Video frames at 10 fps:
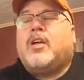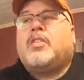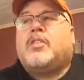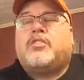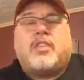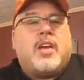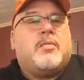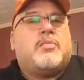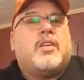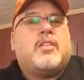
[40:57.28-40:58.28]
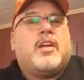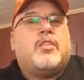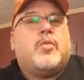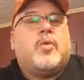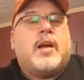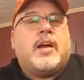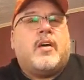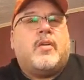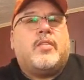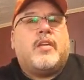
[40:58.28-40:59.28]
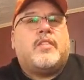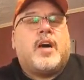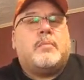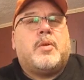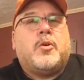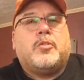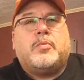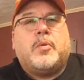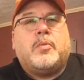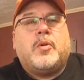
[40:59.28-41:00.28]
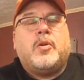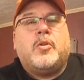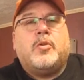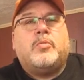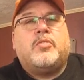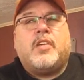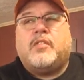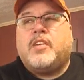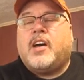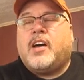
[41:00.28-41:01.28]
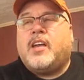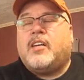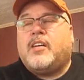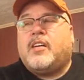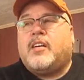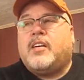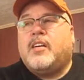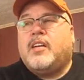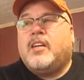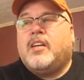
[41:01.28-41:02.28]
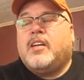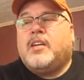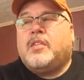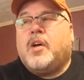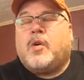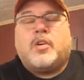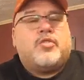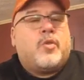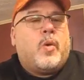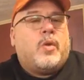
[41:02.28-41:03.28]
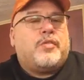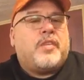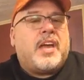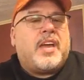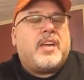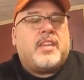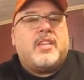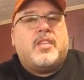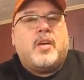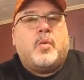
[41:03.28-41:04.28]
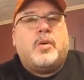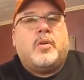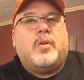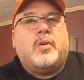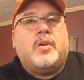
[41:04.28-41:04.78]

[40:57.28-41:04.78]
the same thing they do now. They've got multiple probes. They'll control a fan that will